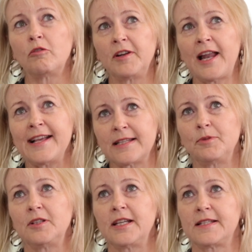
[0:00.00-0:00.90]

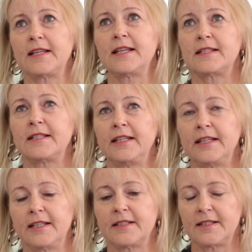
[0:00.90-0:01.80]
realizable is
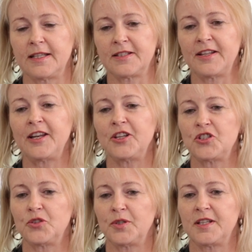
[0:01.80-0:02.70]
another
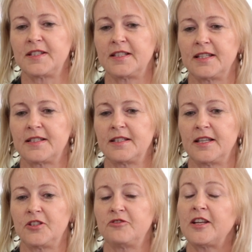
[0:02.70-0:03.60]
issue is the
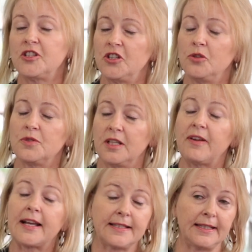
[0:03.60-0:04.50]
strategy using
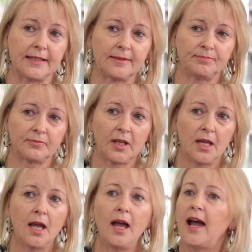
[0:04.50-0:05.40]
vaccines.
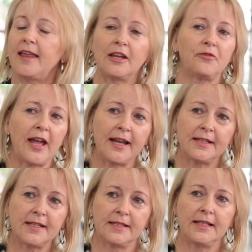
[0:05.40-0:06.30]
I think for any
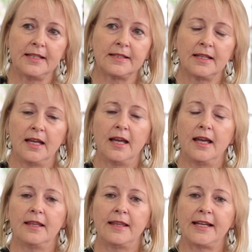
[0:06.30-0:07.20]
disease
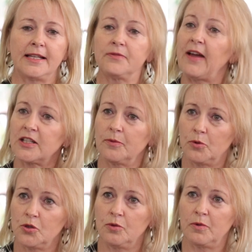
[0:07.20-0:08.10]
that is
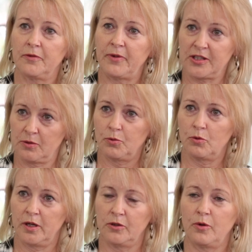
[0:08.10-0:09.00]

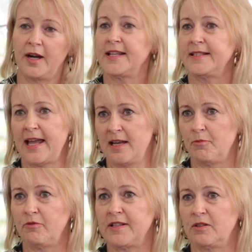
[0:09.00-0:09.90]
vector-borne or has an
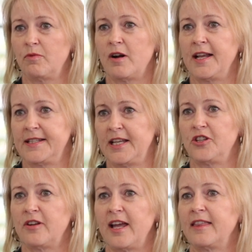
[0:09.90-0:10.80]
animal reservoir,
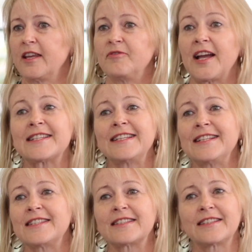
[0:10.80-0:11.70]
etc., I think vaccines